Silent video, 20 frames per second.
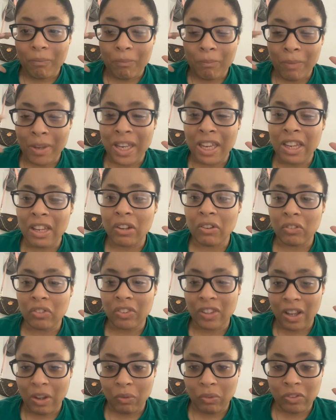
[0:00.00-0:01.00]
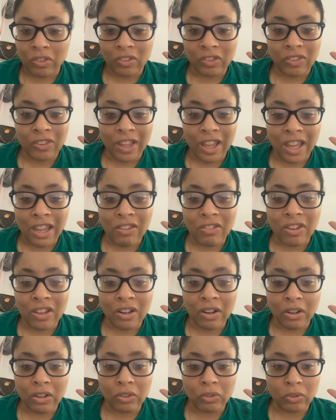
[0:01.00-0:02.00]
many years now, since the
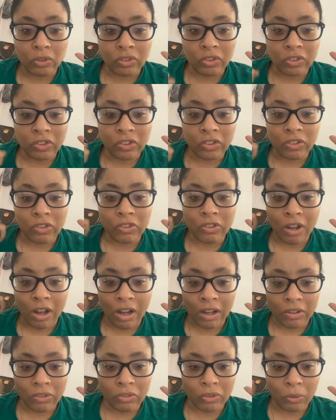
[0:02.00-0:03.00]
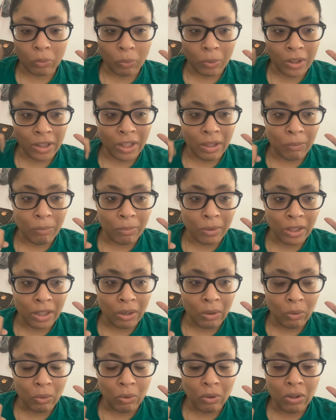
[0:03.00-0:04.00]
1800s, since Dr. William
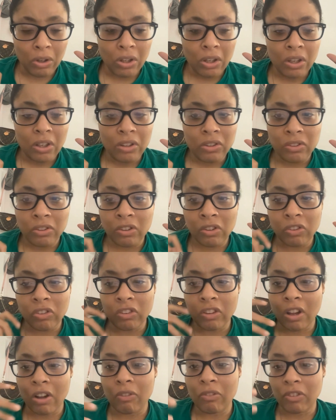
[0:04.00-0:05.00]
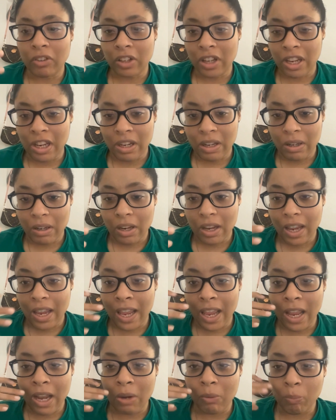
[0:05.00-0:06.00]
Little discovered it.
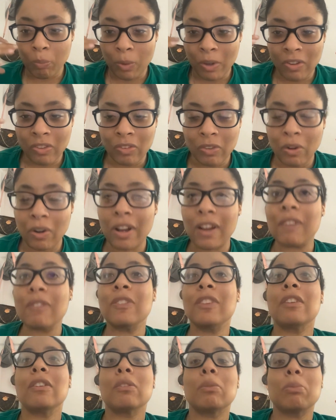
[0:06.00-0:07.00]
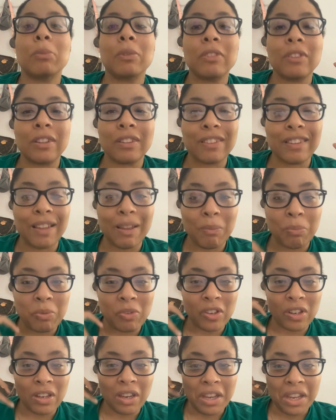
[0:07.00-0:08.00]
And we still have this
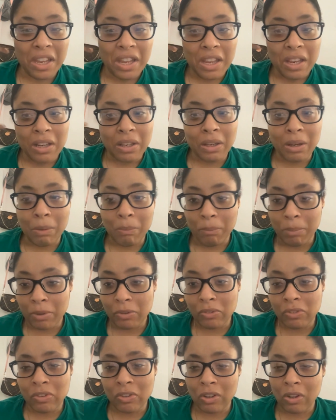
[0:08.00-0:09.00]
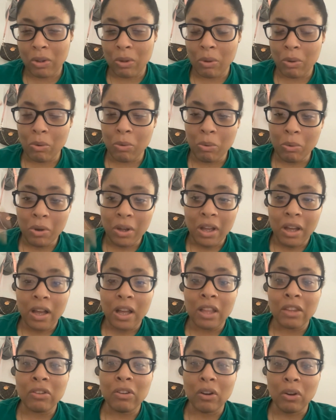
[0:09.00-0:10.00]
misconception. Number two,
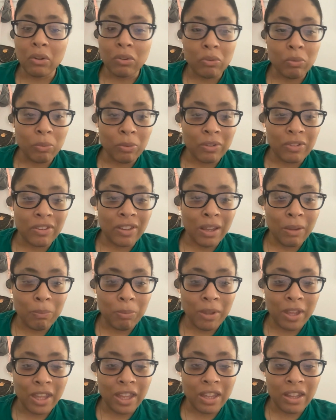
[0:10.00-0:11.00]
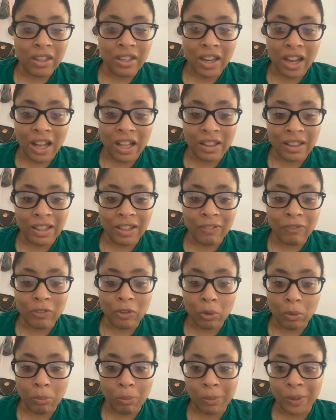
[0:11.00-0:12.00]
adults with CP cannot live
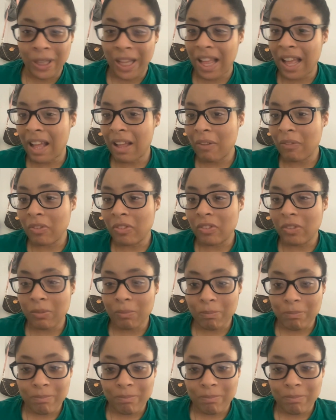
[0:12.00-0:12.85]
normal lives.